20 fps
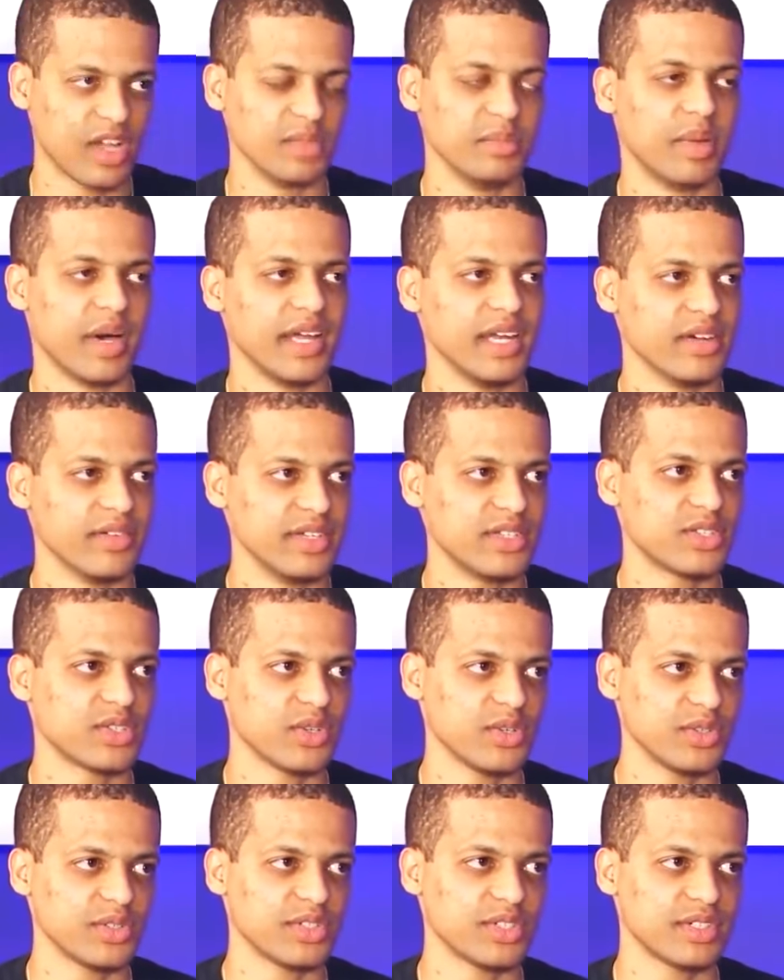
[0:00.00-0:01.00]
called binary
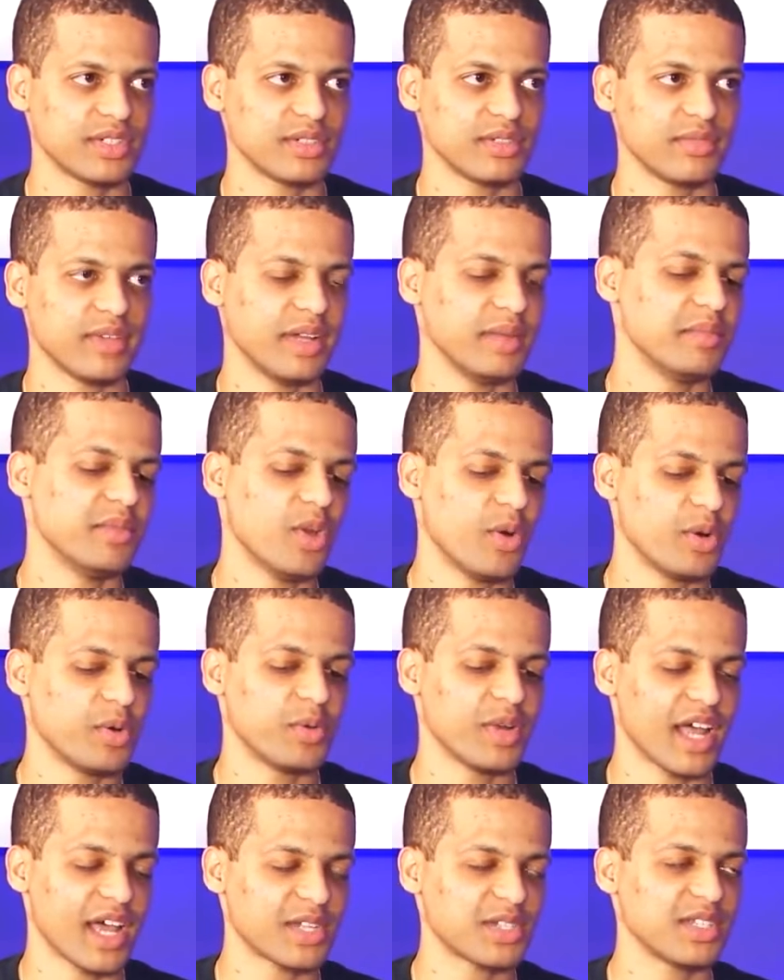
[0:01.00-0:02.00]
search. Right? No one
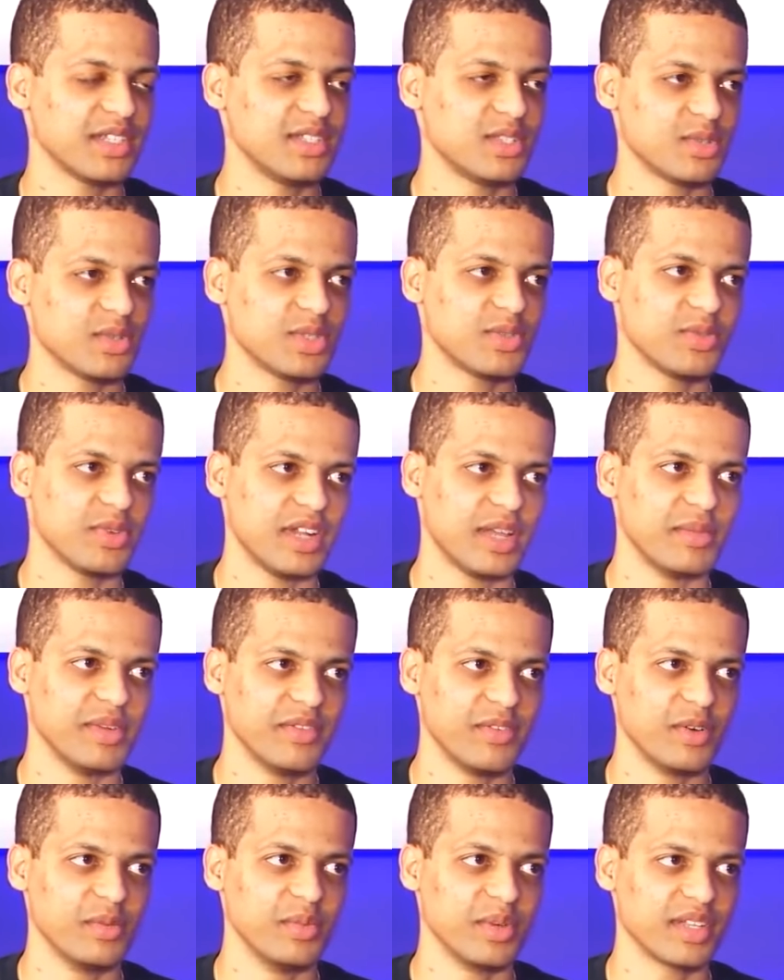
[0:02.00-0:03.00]
would actually search for a name in
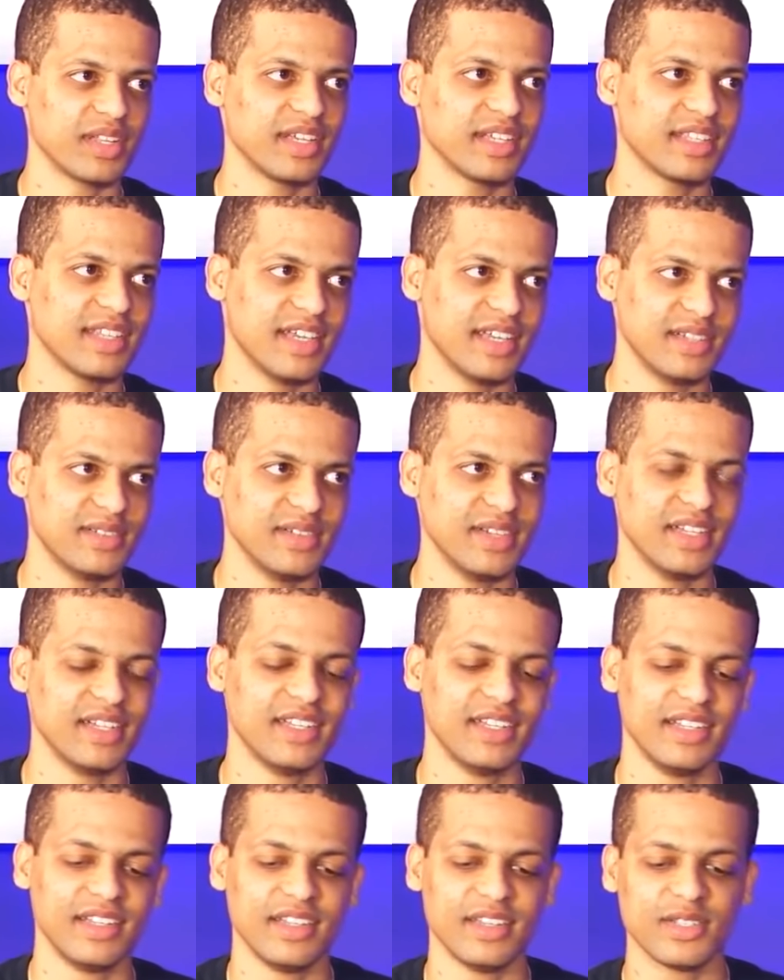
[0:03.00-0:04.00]
a phone book like that. Right?
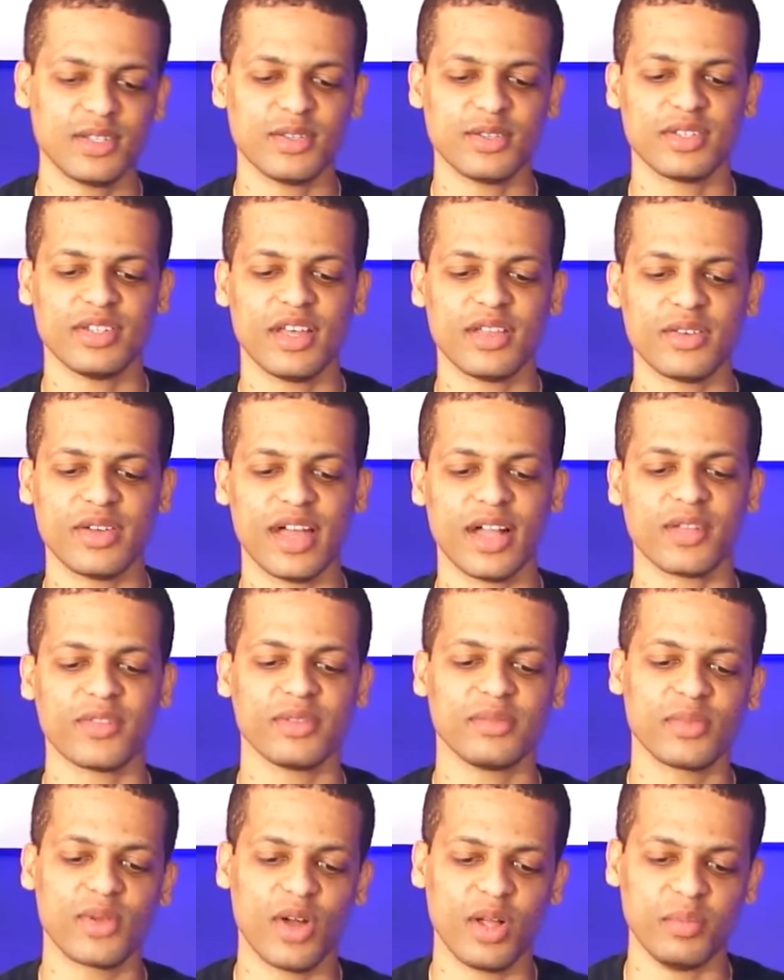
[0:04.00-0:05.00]
So there's another
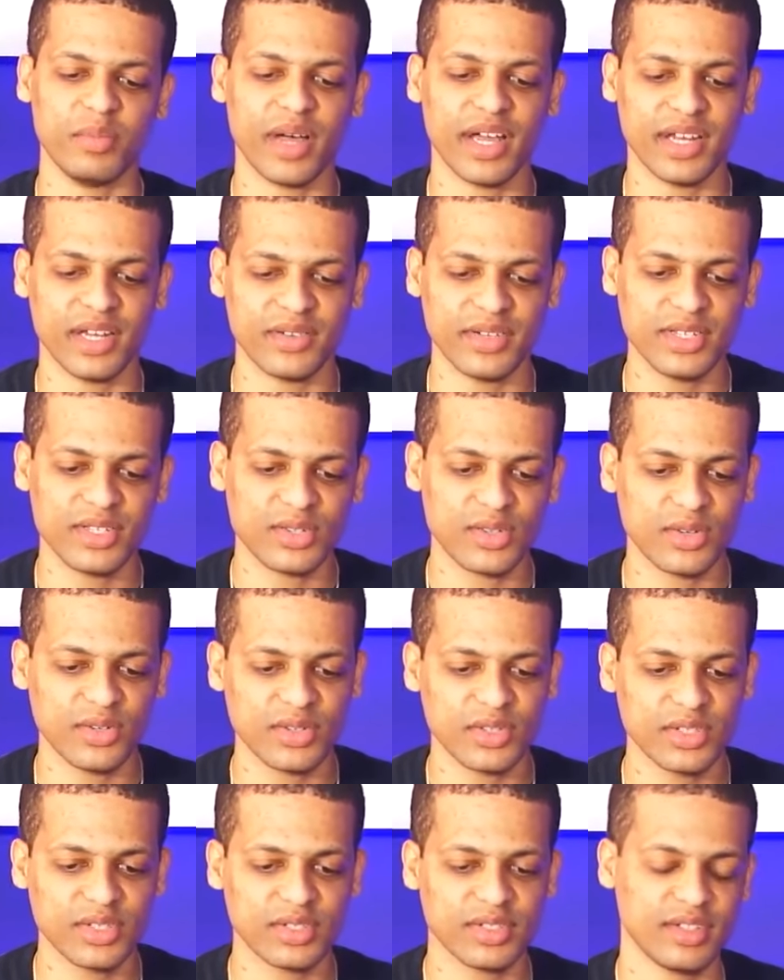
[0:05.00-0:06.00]
algorithm called binary
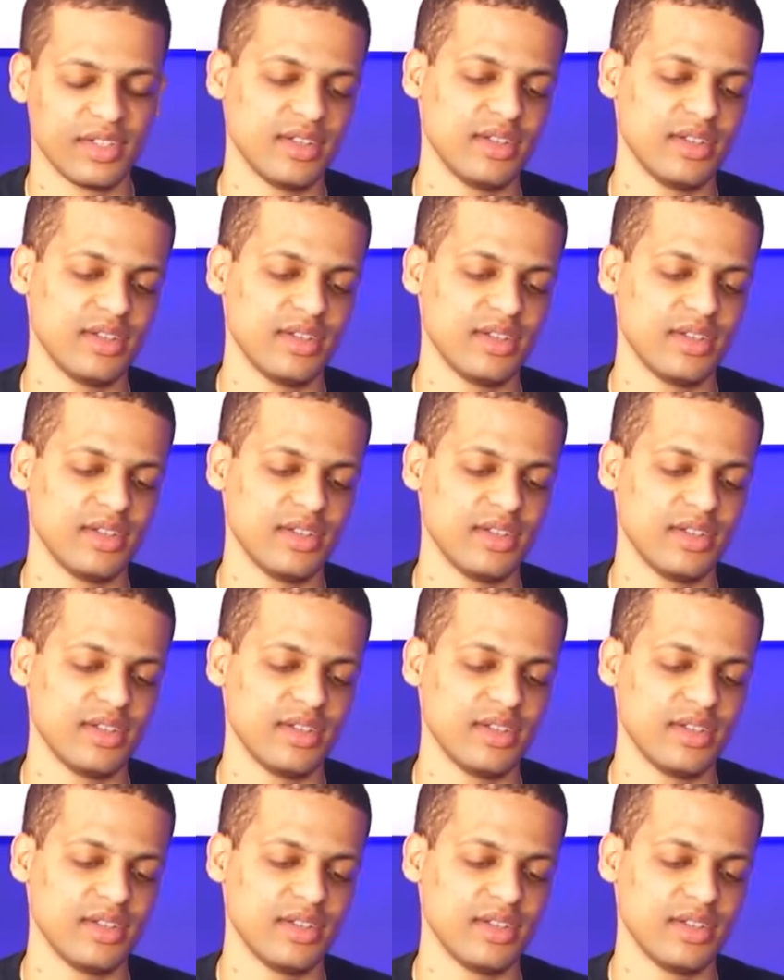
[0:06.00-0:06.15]
search,